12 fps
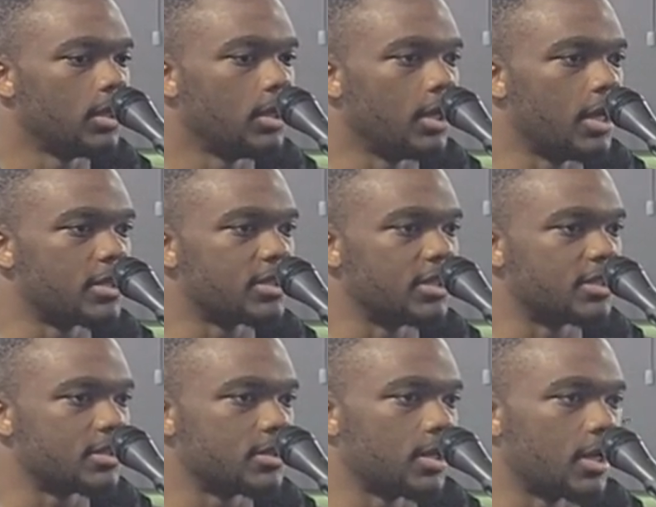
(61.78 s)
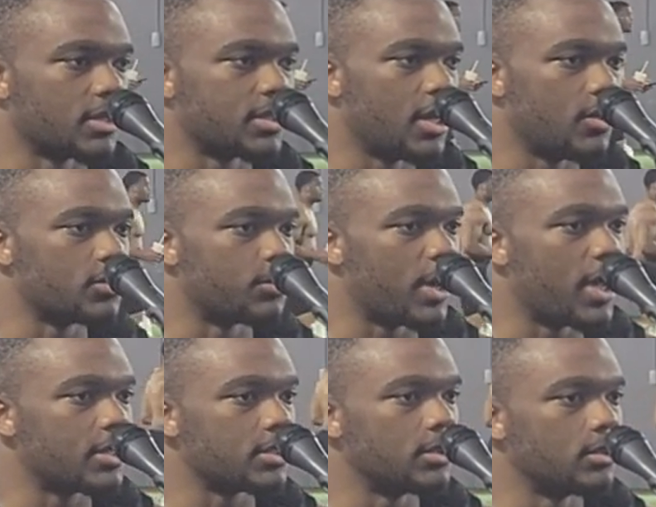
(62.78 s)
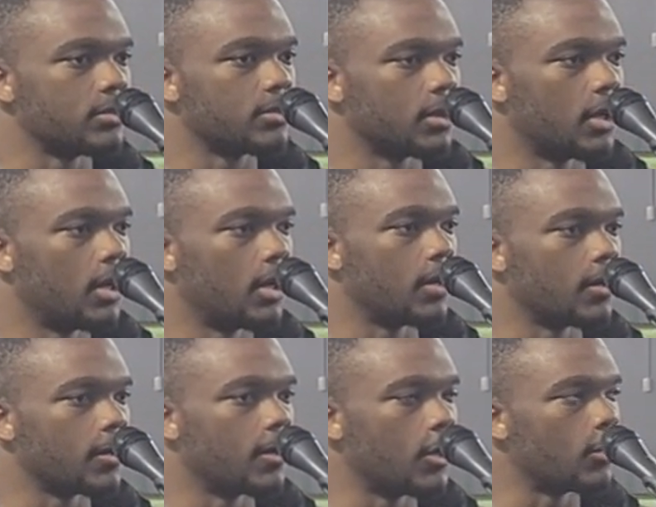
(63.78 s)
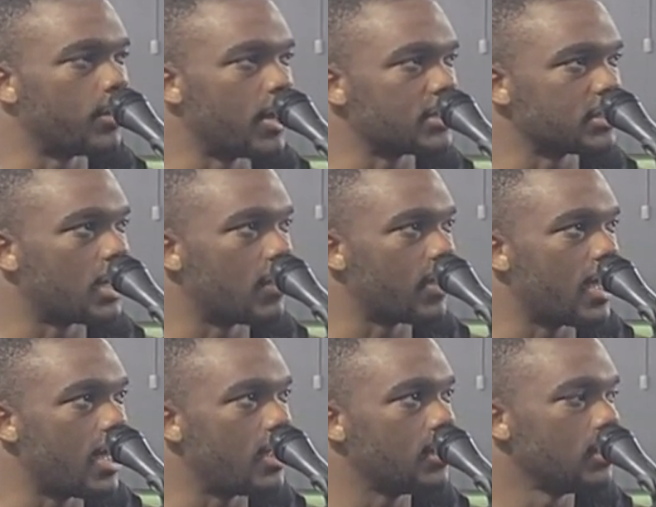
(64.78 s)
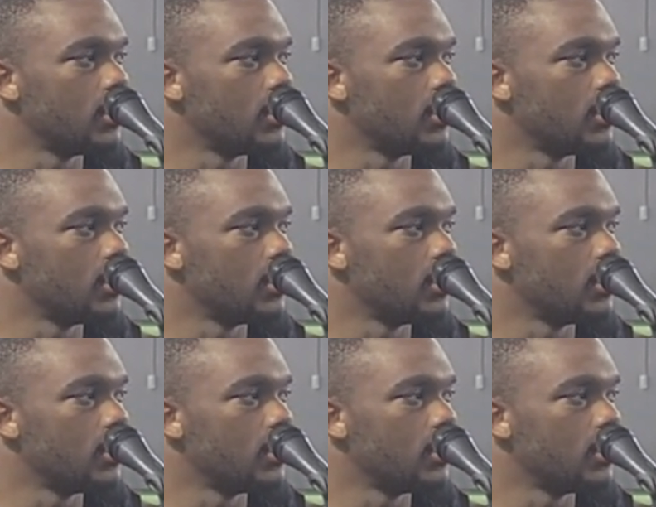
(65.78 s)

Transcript: yes, yeah, it's like I said, it's a passion, another passion I've had